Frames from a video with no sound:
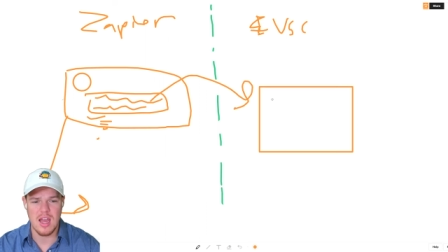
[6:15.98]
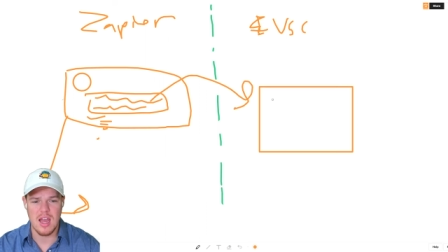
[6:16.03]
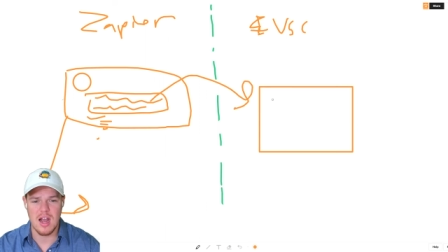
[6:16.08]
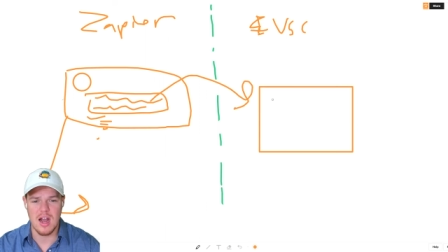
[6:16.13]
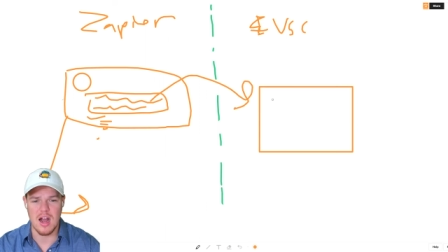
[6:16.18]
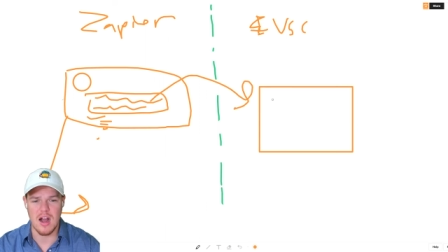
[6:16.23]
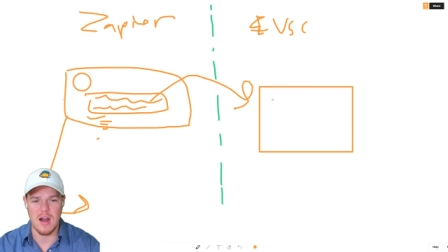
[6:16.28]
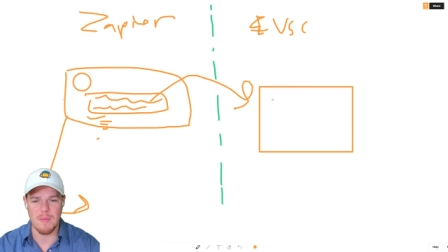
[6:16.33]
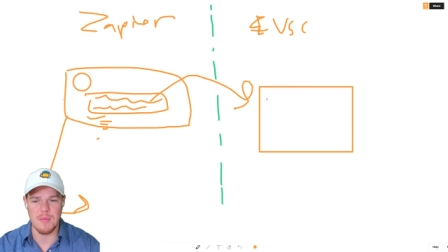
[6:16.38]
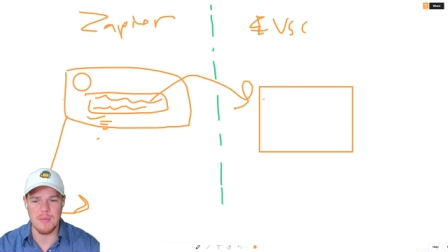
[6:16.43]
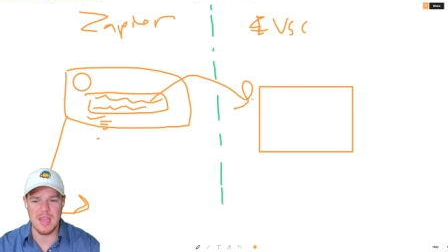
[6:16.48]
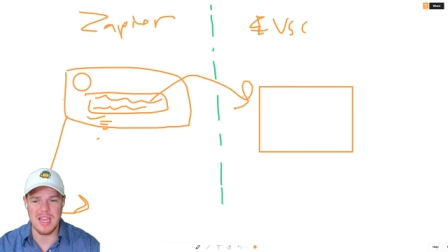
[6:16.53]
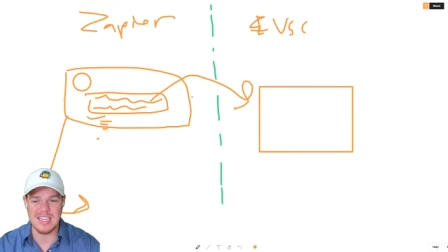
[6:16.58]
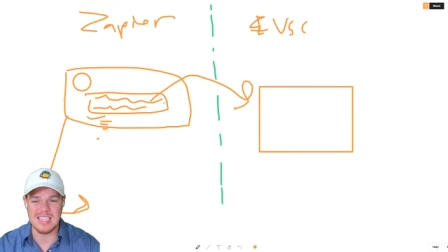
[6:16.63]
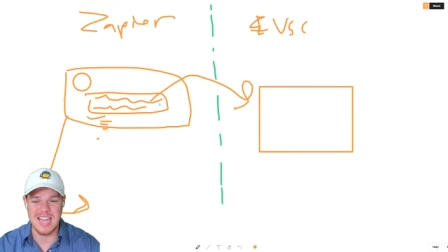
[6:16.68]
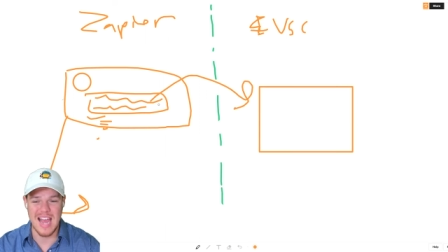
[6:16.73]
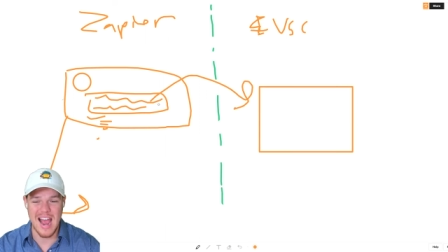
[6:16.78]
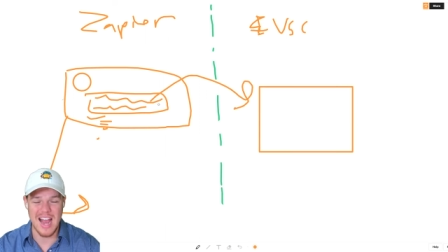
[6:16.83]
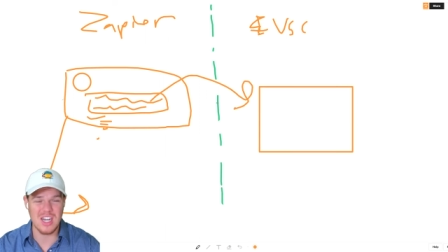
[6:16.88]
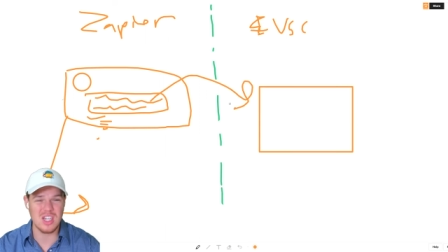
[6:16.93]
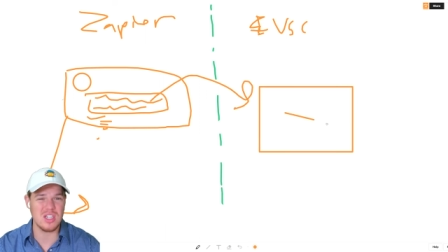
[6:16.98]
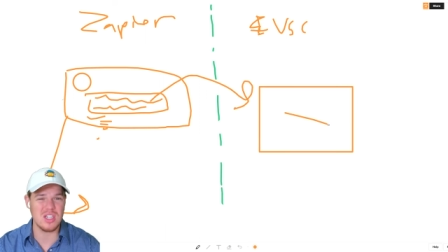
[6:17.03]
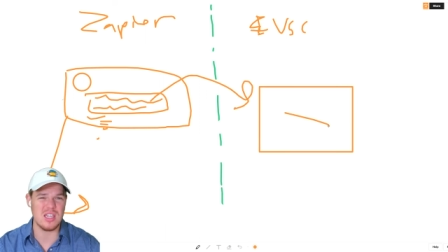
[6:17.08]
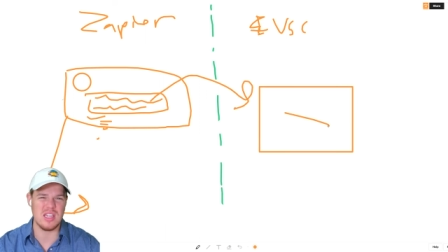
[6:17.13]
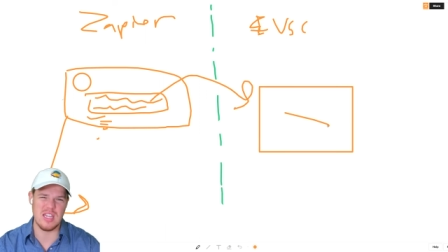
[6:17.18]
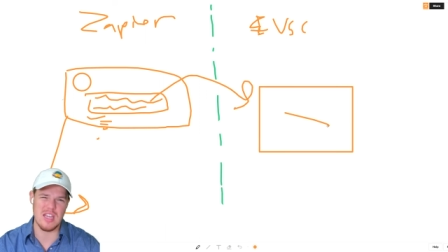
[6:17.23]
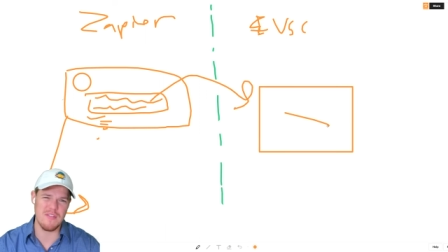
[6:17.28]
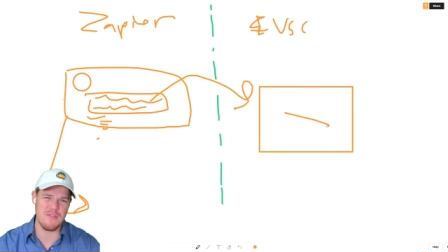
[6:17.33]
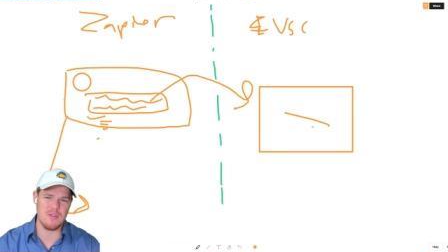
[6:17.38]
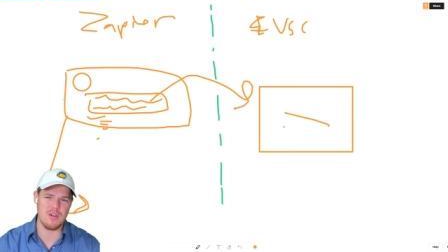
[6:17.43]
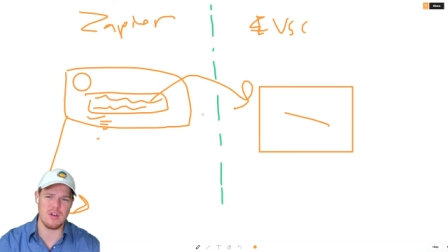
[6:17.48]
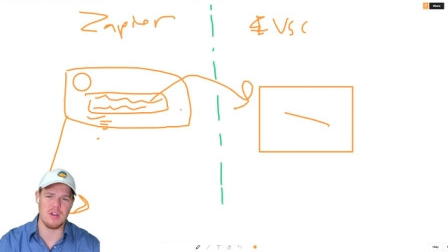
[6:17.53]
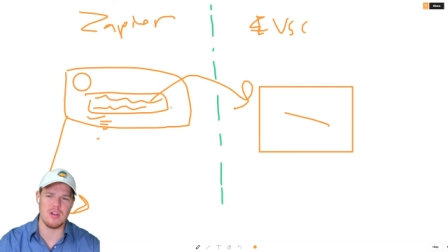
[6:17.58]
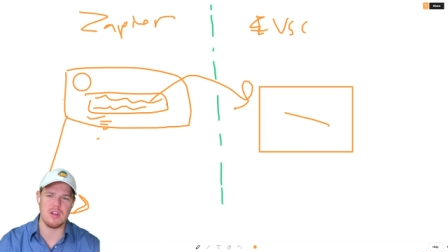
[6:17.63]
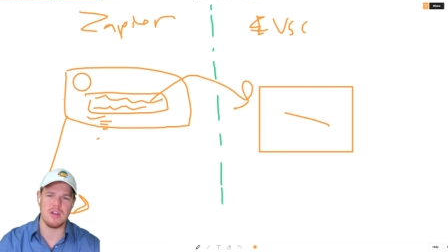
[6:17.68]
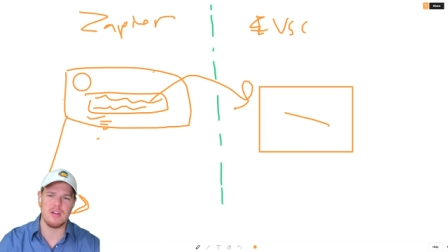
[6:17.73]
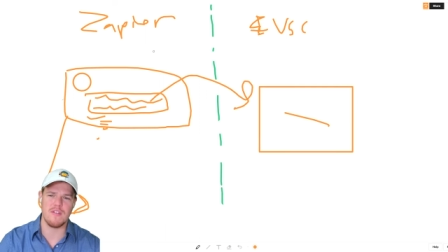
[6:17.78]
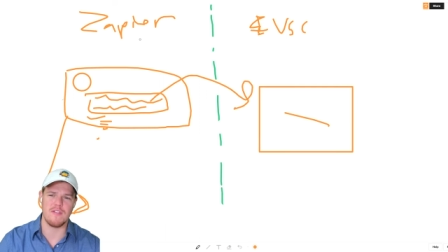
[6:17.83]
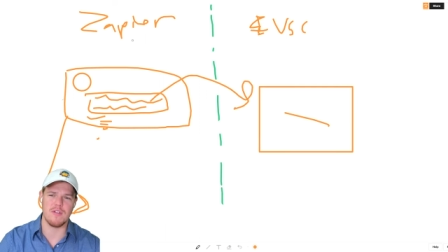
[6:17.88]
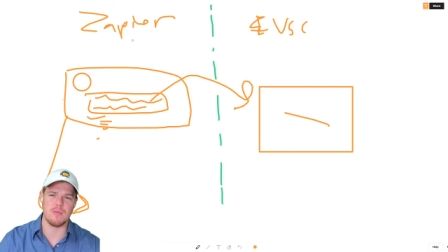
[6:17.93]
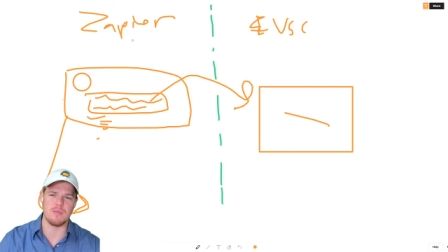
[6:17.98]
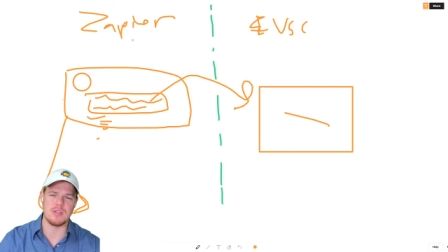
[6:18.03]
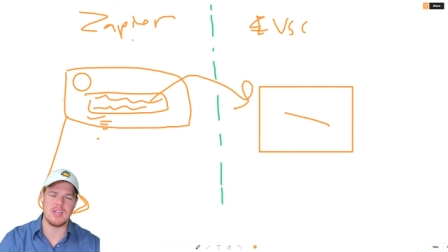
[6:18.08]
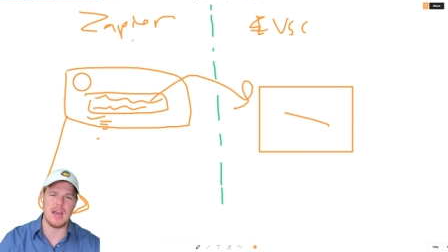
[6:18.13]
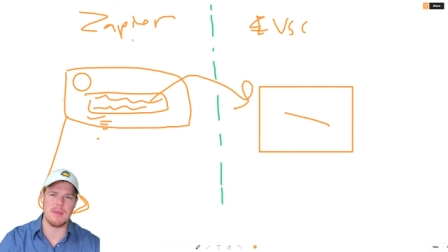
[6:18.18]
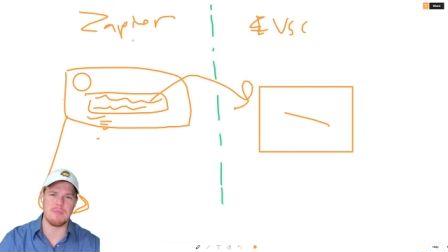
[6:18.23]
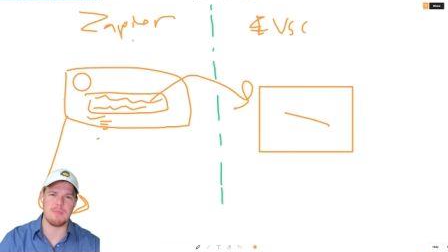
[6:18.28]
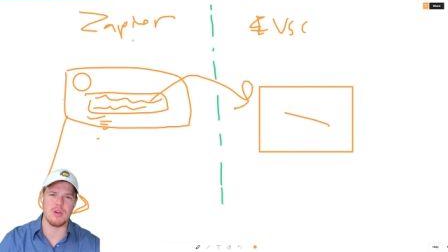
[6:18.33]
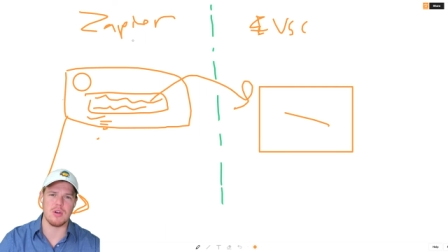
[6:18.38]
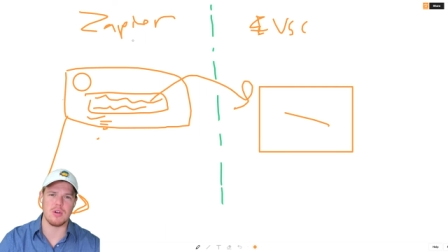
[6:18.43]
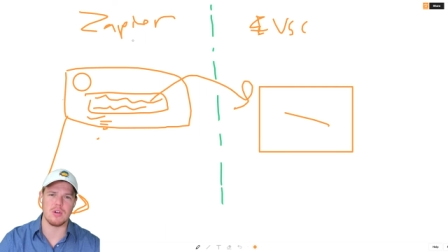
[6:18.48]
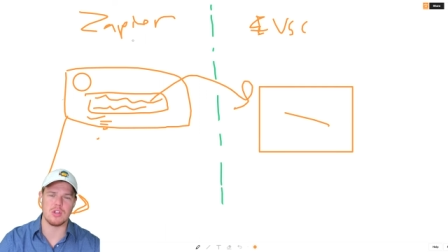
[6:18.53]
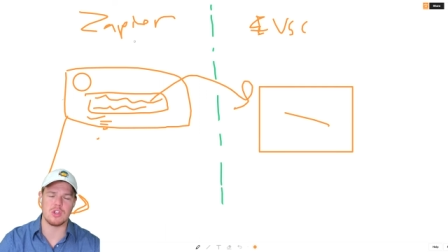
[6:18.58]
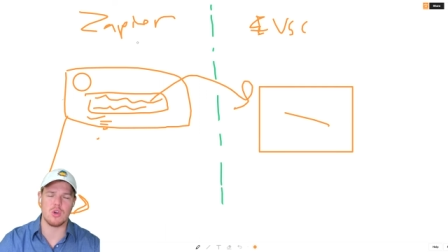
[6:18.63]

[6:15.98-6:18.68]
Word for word: um, it's actually different from Zapier.